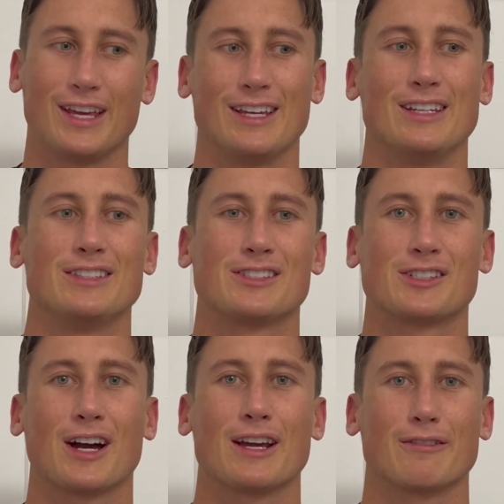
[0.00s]

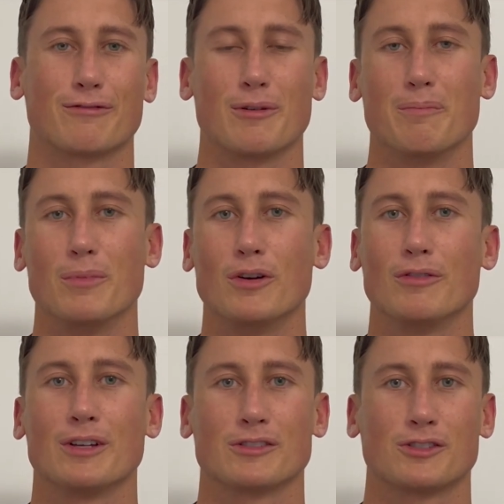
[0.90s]
insight from
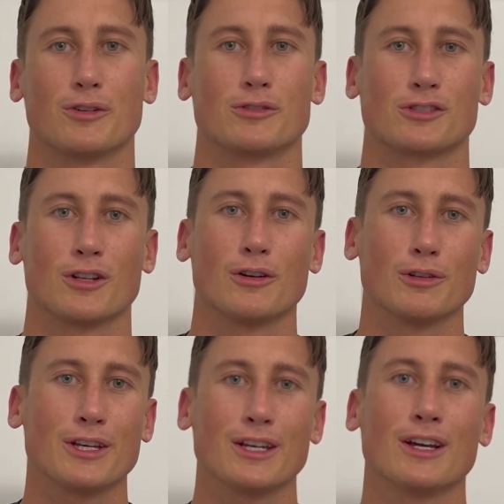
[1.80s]
moving so
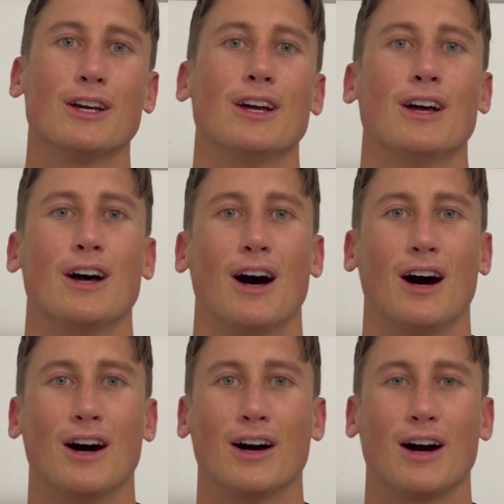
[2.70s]
slowly?
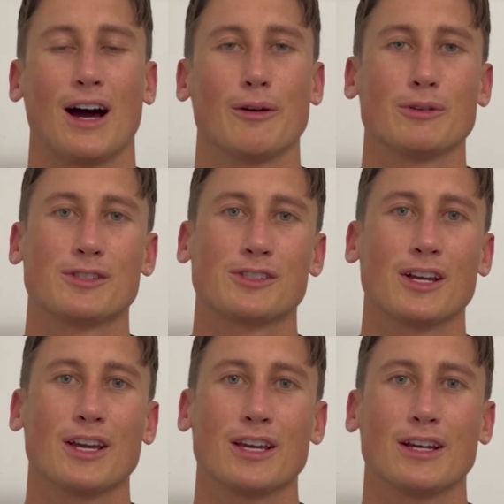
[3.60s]
I would
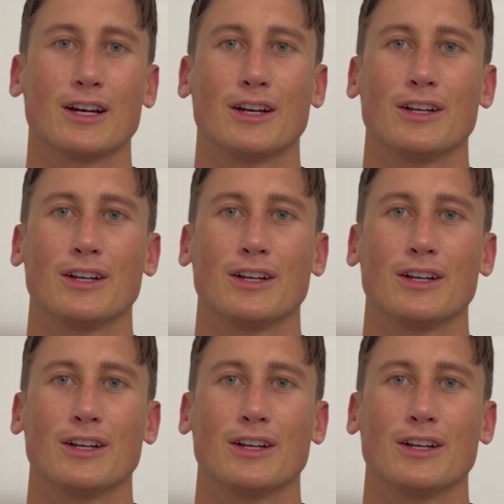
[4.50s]
say